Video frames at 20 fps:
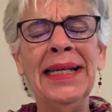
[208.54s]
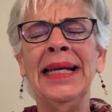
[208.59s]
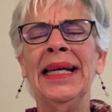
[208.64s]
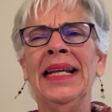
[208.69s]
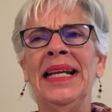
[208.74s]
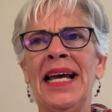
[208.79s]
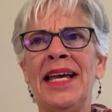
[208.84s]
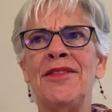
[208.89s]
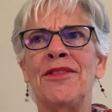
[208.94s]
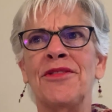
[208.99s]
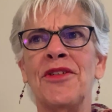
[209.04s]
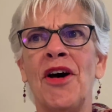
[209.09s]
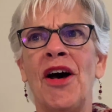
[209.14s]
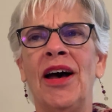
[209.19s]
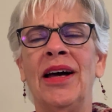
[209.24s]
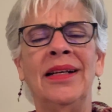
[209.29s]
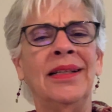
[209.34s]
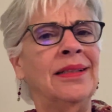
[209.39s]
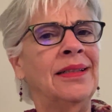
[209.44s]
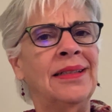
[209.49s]
And I
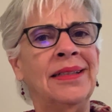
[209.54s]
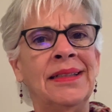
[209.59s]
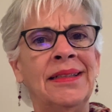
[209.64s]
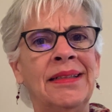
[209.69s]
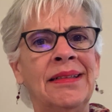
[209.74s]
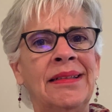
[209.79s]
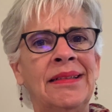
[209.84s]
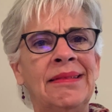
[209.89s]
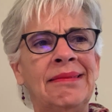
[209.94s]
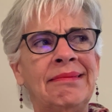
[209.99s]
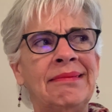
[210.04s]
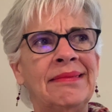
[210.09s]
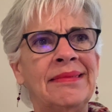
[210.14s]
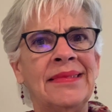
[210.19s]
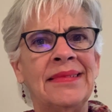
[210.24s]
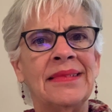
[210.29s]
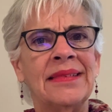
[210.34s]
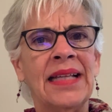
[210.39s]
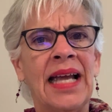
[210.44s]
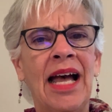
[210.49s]
thought,
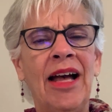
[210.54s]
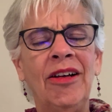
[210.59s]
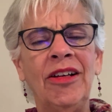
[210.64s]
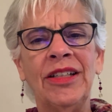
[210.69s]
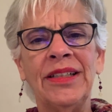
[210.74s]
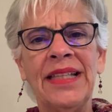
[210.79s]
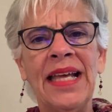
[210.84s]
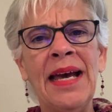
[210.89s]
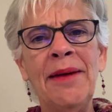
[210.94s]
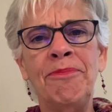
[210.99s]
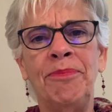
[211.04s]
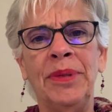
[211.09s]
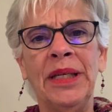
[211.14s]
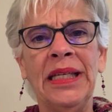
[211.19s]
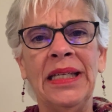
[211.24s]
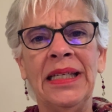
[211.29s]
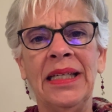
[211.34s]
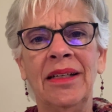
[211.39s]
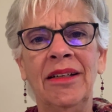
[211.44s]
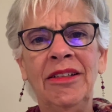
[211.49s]
how could that
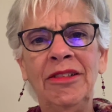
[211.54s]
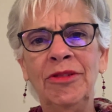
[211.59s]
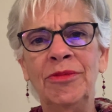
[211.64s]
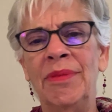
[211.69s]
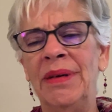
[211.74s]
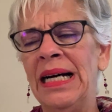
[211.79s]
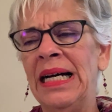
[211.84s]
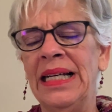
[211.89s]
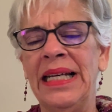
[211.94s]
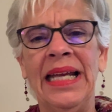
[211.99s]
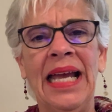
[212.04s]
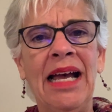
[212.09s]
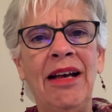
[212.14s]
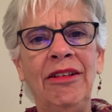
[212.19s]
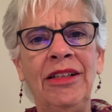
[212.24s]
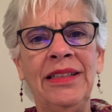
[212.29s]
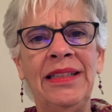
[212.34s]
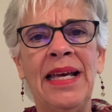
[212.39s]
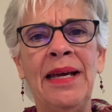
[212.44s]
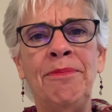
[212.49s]
be? Oh my, how
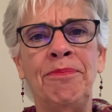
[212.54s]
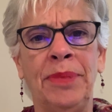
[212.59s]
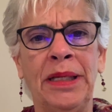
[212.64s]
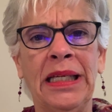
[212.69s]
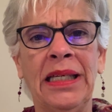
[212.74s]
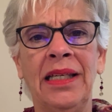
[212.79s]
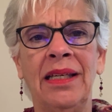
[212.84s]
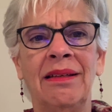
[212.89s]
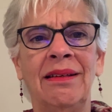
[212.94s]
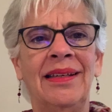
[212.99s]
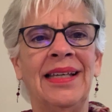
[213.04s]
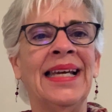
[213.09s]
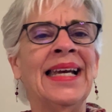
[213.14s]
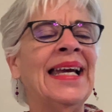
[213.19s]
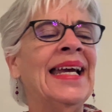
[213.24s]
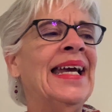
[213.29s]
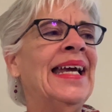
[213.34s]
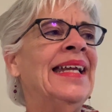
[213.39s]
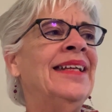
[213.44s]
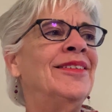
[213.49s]
could that be?
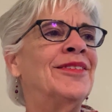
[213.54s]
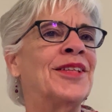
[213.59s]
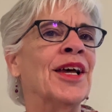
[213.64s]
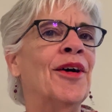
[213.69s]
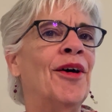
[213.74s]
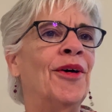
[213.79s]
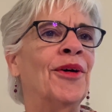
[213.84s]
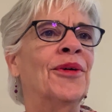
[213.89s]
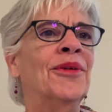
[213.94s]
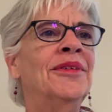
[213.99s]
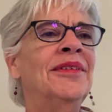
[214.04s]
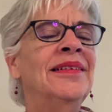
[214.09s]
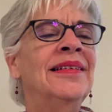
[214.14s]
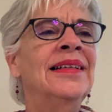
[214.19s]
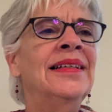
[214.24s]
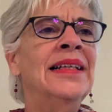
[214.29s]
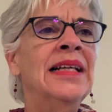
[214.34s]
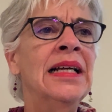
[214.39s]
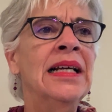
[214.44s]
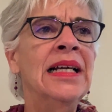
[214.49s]
so
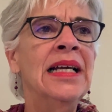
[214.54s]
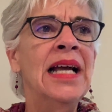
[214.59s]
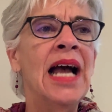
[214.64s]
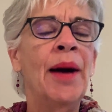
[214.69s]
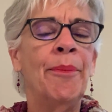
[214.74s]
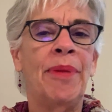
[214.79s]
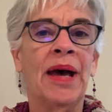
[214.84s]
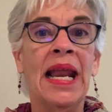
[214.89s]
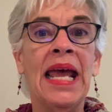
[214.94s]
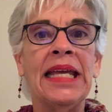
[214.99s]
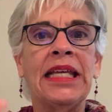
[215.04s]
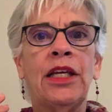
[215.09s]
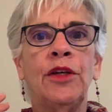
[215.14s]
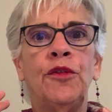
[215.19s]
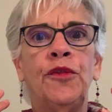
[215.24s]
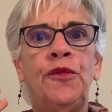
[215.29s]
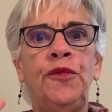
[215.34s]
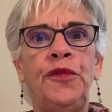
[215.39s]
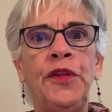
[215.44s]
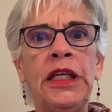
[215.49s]
but I
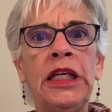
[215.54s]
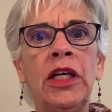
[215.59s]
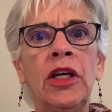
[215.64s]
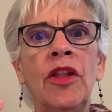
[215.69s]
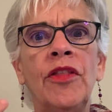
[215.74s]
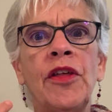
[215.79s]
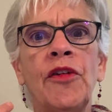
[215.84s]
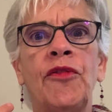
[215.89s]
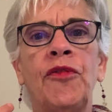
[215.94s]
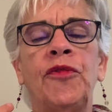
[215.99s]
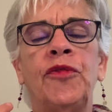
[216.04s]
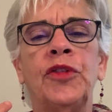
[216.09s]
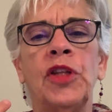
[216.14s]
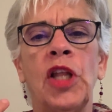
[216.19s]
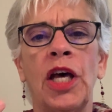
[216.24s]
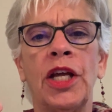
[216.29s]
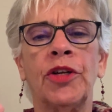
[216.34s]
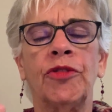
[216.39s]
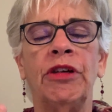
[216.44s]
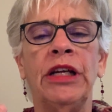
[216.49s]
could feel the
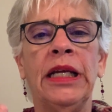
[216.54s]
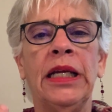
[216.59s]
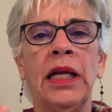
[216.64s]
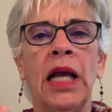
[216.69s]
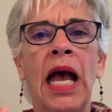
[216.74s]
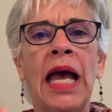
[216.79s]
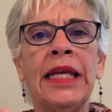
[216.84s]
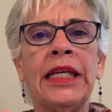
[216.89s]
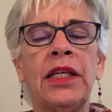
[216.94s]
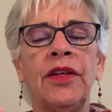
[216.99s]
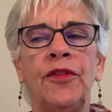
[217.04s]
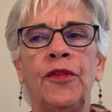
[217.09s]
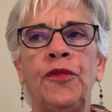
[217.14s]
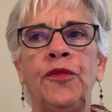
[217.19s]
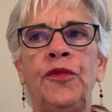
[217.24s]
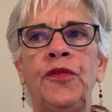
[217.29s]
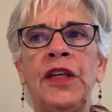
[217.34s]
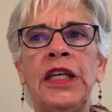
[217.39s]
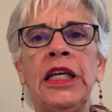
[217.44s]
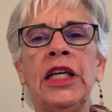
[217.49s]
fluttering. I could
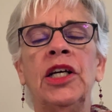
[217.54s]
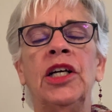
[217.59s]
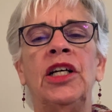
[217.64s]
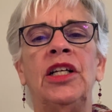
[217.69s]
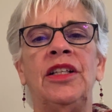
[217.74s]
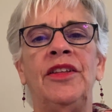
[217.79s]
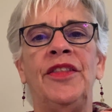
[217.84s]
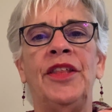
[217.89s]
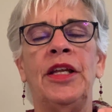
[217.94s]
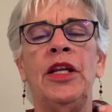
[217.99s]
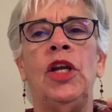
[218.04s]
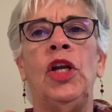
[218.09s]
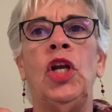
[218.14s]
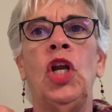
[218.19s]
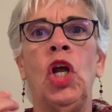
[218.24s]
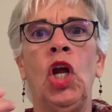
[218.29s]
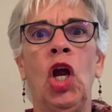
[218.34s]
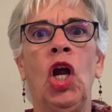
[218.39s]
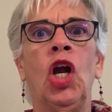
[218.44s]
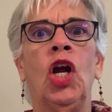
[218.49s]
feel the
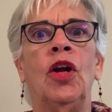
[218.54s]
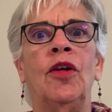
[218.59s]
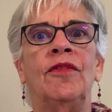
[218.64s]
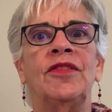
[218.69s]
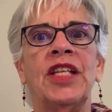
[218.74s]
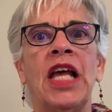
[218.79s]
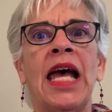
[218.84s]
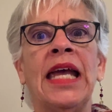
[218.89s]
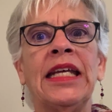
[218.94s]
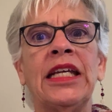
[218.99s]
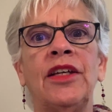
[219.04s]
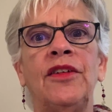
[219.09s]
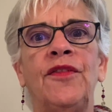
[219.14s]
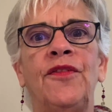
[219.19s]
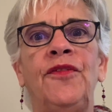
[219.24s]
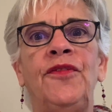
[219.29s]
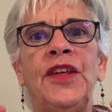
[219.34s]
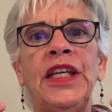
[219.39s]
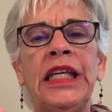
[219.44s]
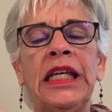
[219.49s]
nerves. I could
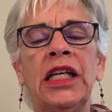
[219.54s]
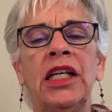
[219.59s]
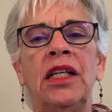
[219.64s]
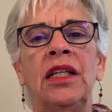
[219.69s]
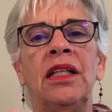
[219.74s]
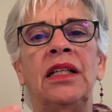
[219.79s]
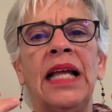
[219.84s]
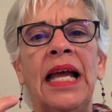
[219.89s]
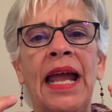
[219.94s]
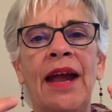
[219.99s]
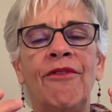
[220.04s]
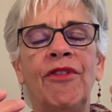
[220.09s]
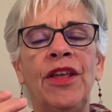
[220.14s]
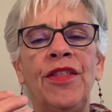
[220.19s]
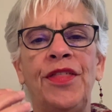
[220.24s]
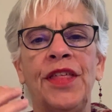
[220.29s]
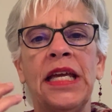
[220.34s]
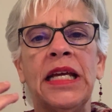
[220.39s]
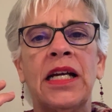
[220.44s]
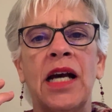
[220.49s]
feel
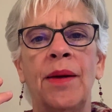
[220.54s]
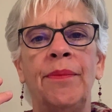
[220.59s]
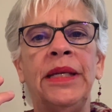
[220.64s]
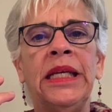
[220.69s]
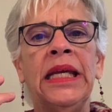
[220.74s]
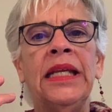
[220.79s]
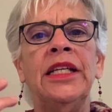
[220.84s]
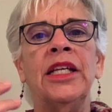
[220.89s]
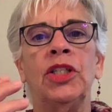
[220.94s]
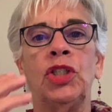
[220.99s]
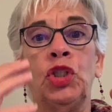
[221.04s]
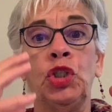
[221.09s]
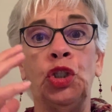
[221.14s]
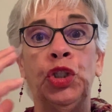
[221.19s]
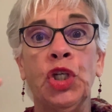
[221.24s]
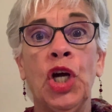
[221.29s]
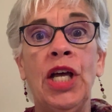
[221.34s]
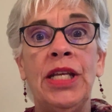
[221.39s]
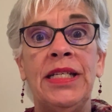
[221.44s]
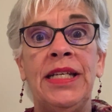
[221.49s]
everything coming in to
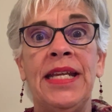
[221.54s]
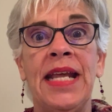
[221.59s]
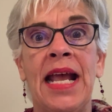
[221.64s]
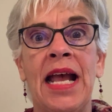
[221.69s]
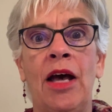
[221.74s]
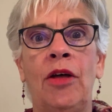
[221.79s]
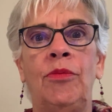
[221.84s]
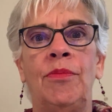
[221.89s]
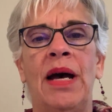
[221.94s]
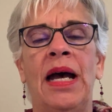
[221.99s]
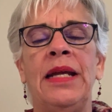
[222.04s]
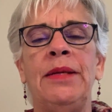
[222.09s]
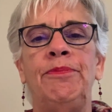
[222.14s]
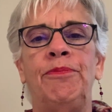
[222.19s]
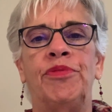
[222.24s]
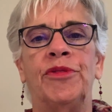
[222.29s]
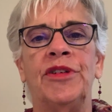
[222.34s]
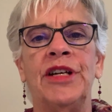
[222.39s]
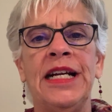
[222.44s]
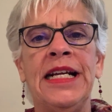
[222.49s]
shut down my
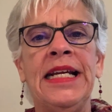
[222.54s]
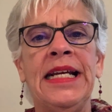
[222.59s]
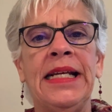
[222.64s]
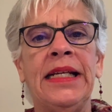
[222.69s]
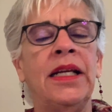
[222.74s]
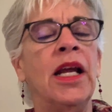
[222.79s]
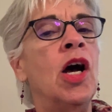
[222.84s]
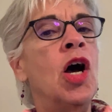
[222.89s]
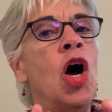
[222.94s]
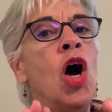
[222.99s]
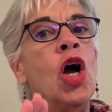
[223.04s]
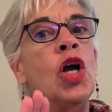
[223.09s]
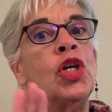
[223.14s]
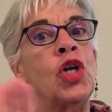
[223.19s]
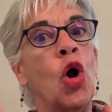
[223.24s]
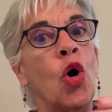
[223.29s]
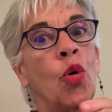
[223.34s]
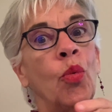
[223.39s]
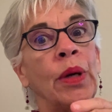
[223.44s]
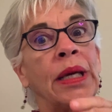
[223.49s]
brain,
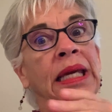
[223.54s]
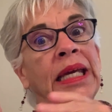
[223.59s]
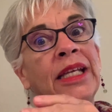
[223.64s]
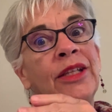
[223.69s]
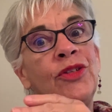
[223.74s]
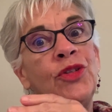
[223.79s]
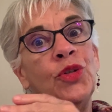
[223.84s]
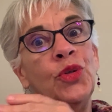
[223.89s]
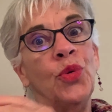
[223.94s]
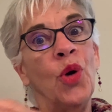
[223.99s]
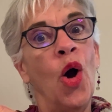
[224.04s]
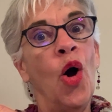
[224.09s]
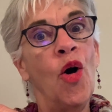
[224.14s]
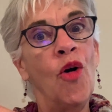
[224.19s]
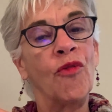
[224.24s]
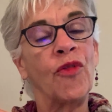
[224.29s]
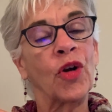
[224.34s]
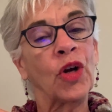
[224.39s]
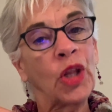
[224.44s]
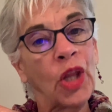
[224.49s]
going into
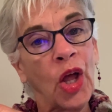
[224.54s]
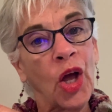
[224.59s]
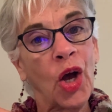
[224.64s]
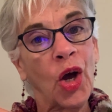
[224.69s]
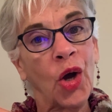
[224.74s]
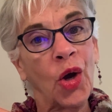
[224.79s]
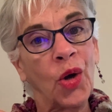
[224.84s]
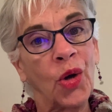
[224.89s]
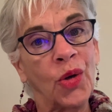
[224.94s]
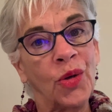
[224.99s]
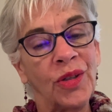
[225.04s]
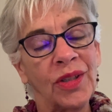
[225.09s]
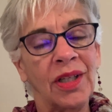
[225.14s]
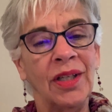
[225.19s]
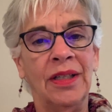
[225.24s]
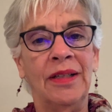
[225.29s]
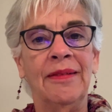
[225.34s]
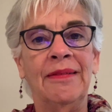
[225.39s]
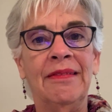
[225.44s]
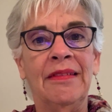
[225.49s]
overload
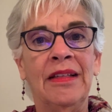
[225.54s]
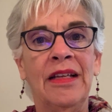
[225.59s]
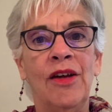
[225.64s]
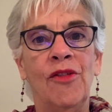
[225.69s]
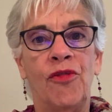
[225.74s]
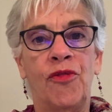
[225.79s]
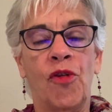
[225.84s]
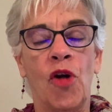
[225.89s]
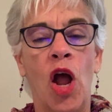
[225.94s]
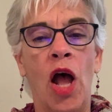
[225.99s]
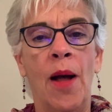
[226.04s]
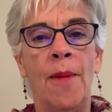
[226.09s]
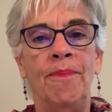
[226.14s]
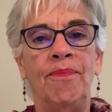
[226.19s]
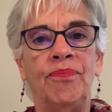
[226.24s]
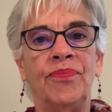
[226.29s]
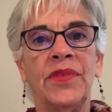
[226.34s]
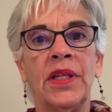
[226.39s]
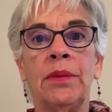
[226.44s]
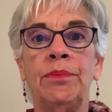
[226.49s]

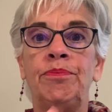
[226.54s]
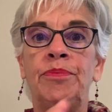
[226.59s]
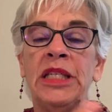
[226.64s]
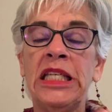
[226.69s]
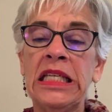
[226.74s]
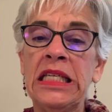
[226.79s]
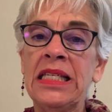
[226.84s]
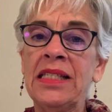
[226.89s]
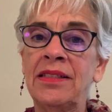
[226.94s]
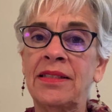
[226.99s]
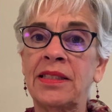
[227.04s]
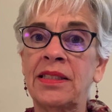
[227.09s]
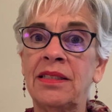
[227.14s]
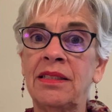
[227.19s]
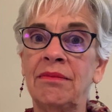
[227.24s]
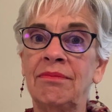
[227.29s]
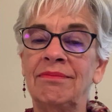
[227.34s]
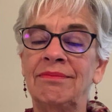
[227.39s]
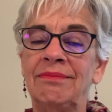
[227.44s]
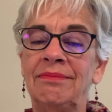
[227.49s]
from
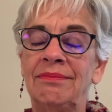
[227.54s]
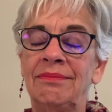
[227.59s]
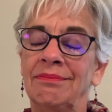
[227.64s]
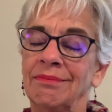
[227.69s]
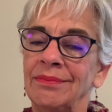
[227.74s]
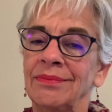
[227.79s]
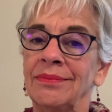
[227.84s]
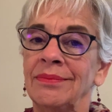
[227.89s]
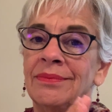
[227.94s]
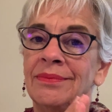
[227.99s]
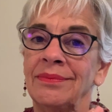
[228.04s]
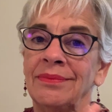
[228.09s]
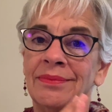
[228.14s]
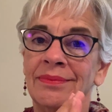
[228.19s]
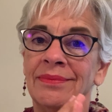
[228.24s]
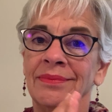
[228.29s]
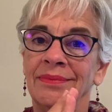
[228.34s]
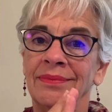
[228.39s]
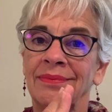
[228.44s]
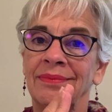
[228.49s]
peace
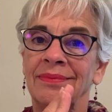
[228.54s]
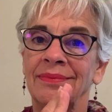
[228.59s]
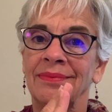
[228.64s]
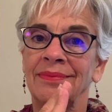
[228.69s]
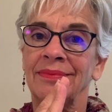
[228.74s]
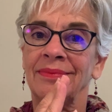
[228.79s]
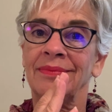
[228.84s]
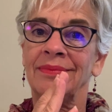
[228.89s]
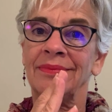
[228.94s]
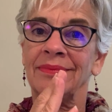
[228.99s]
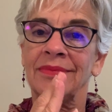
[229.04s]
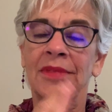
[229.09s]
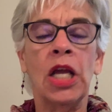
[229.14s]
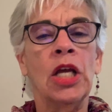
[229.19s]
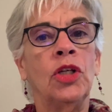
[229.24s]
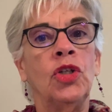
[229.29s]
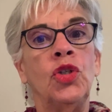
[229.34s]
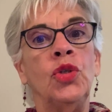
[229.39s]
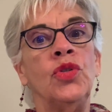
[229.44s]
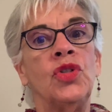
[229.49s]
mm,
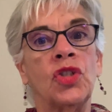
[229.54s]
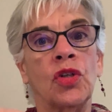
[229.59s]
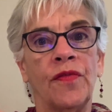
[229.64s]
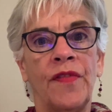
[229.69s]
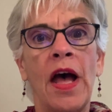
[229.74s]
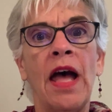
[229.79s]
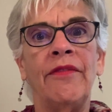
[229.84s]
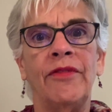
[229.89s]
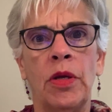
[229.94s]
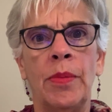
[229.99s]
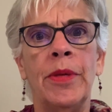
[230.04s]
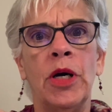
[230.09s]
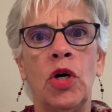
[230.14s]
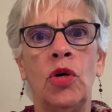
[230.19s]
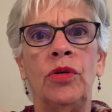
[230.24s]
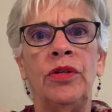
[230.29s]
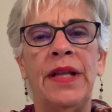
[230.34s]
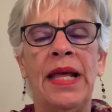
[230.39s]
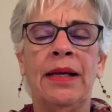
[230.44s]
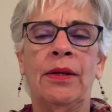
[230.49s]
to survival
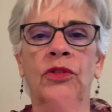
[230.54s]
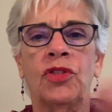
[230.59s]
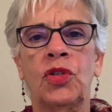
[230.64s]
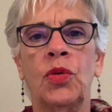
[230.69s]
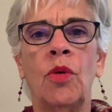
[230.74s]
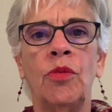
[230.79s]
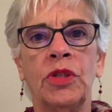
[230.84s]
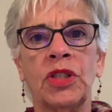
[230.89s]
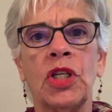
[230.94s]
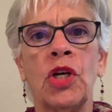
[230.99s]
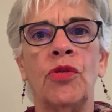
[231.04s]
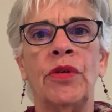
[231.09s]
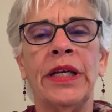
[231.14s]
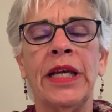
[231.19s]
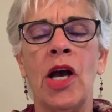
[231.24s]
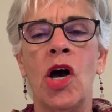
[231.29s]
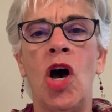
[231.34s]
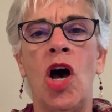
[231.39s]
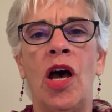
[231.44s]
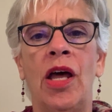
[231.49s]
mode. That's what was
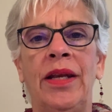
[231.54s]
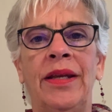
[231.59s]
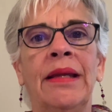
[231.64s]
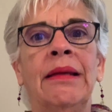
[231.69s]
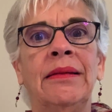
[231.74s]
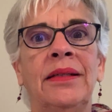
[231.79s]
going on.